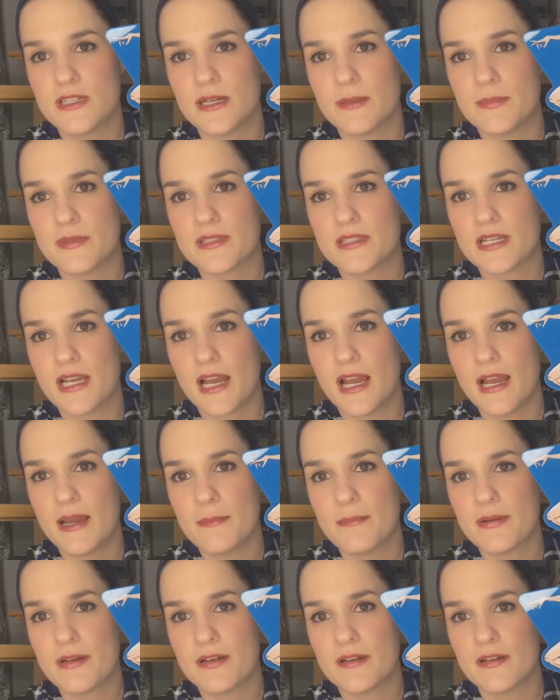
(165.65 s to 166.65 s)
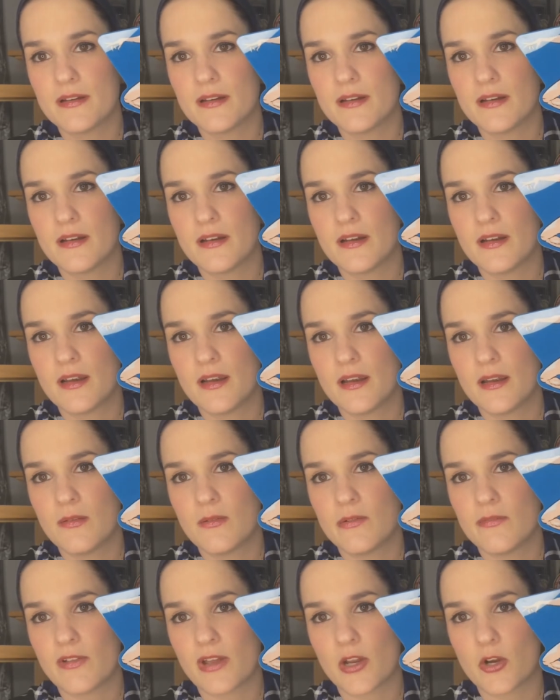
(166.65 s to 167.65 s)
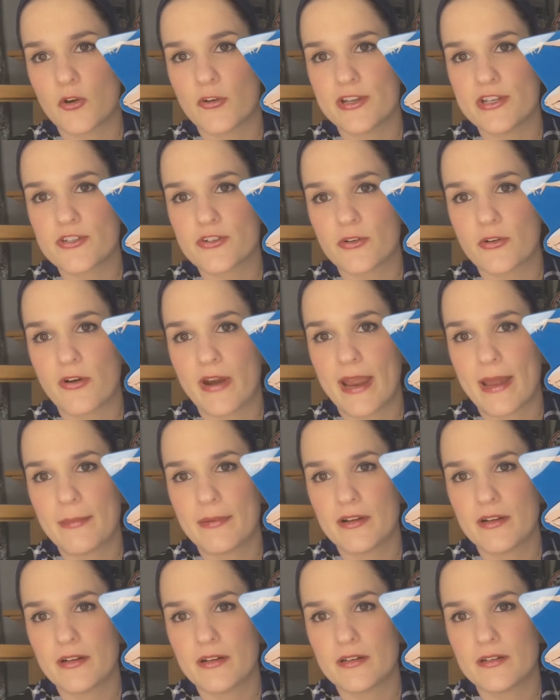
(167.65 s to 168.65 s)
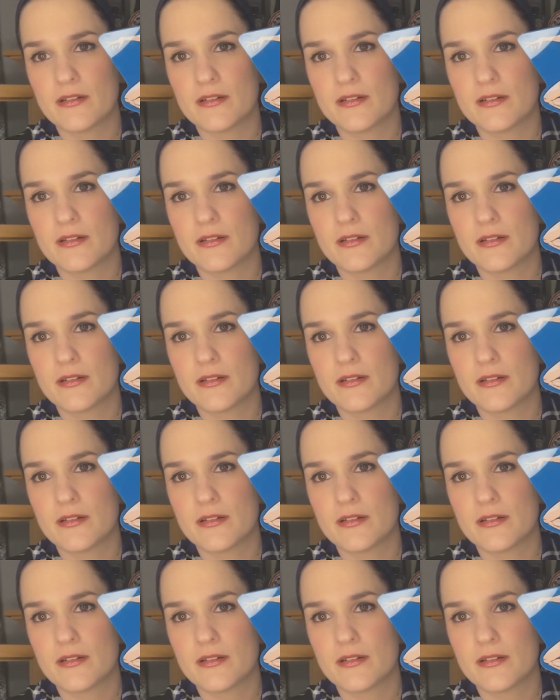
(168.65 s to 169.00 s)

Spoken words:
up the top. We've got Creature grabbing her.